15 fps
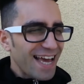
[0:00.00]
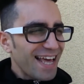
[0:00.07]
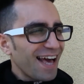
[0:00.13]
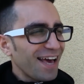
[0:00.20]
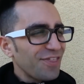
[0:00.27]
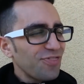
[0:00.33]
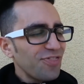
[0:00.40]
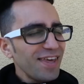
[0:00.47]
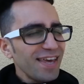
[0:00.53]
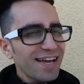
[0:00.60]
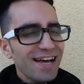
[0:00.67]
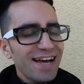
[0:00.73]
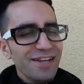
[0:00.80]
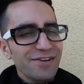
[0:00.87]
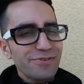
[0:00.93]
And I
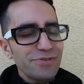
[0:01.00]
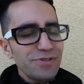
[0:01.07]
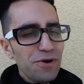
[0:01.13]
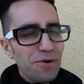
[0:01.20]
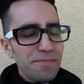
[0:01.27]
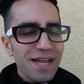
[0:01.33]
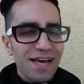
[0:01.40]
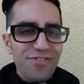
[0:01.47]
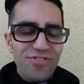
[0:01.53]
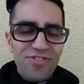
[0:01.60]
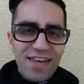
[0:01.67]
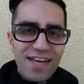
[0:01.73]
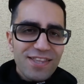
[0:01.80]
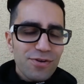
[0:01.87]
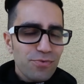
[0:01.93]
think, I don't know, but I
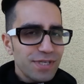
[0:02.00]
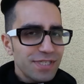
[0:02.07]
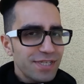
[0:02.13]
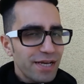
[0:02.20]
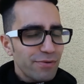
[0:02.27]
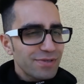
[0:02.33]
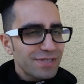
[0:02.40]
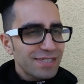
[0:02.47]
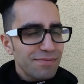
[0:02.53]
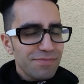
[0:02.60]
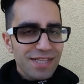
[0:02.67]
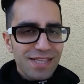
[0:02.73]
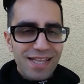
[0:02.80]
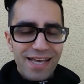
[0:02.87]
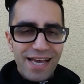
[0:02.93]
think the retail was
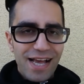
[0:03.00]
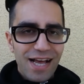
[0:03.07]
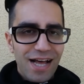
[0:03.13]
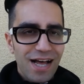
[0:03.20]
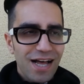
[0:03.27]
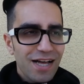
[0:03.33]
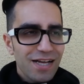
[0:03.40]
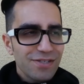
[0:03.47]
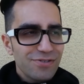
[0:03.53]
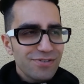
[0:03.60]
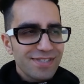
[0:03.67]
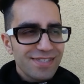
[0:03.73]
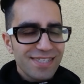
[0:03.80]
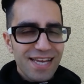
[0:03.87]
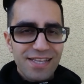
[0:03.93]
something like
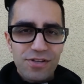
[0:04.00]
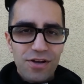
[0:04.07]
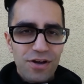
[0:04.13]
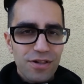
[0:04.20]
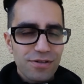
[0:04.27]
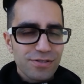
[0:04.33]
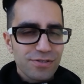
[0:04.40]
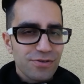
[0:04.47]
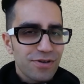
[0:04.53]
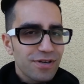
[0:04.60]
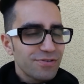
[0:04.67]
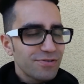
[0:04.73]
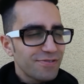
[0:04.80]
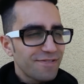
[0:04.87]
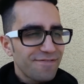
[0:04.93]
$110 or
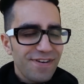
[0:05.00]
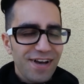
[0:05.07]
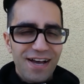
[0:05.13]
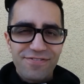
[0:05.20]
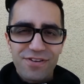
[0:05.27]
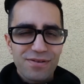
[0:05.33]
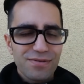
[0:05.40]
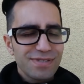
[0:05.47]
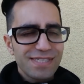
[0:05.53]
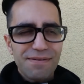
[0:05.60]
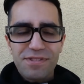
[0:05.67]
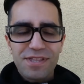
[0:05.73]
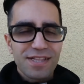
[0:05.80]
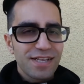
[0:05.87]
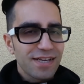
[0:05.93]
$105,
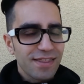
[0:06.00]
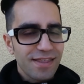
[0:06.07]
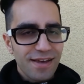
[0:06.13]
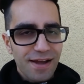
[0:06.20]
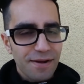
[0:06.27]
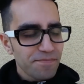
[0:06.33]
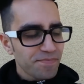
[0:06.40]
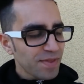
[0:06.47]
something like that.